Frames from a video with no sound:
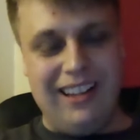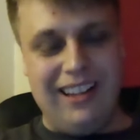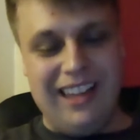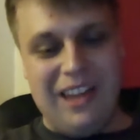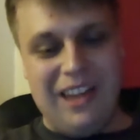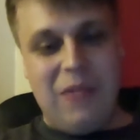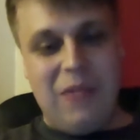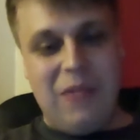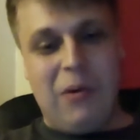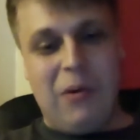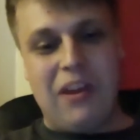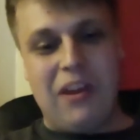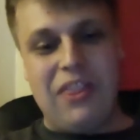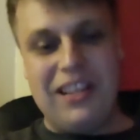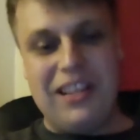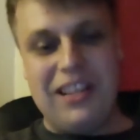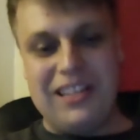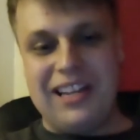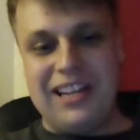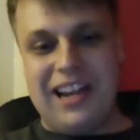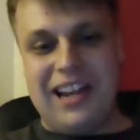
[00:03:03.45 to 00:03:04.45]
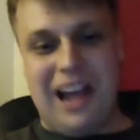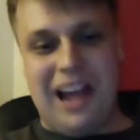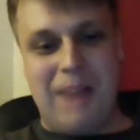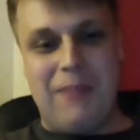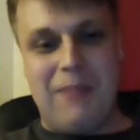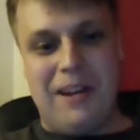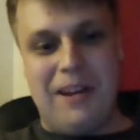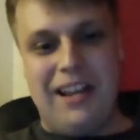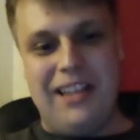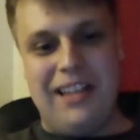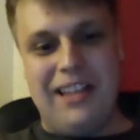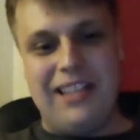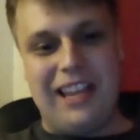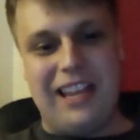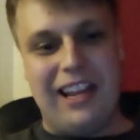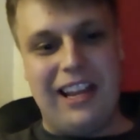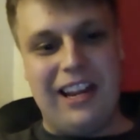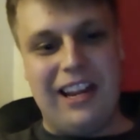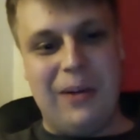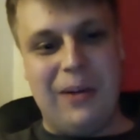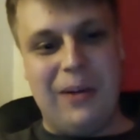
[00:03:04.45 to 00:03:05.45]
what I think is going to happen is they're
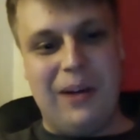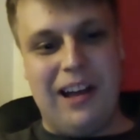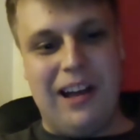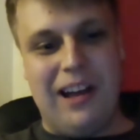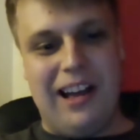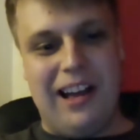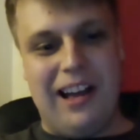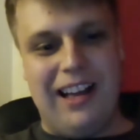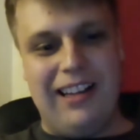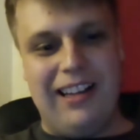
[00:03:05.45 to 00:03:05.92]
going to